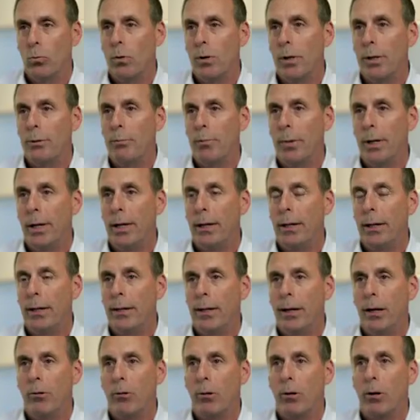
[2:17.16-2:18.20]
One being
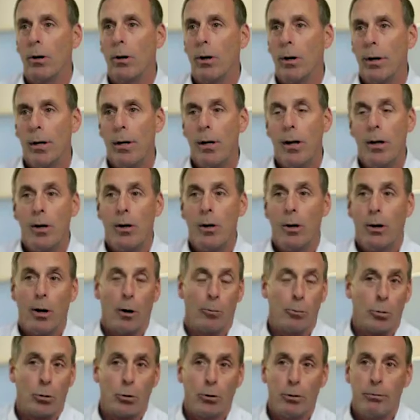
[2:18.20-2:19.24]
that they were
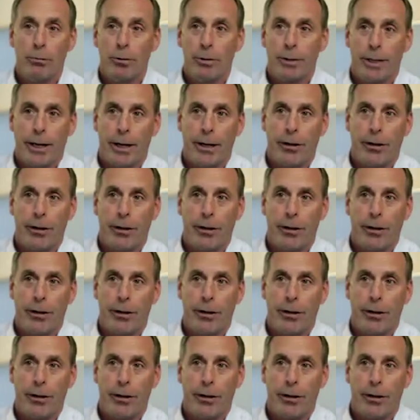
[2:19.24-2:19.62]
a proven